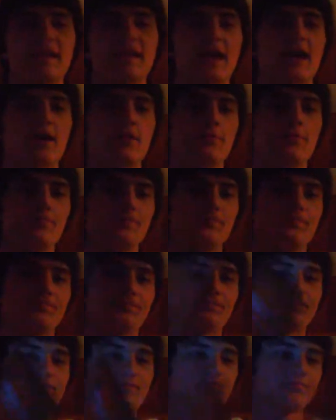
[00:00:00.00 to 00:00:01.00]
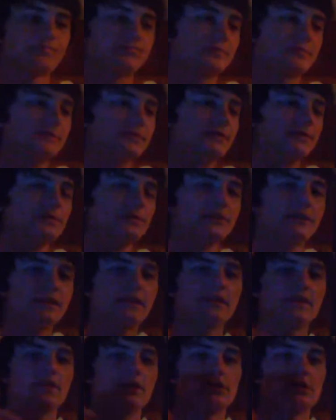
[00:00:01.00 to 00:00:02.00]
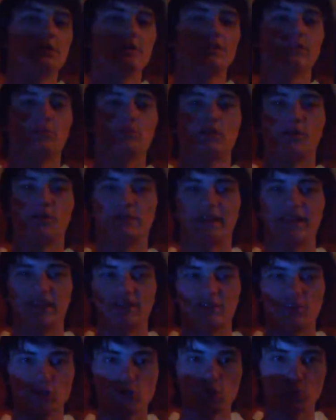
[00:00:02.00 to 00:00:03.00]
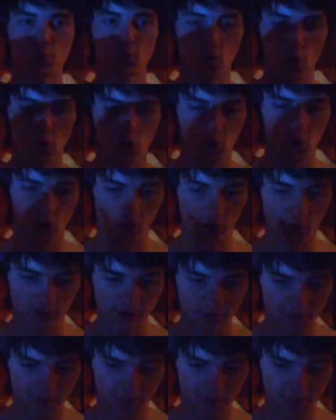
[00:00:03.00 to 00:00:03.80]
Now, here is where we get to our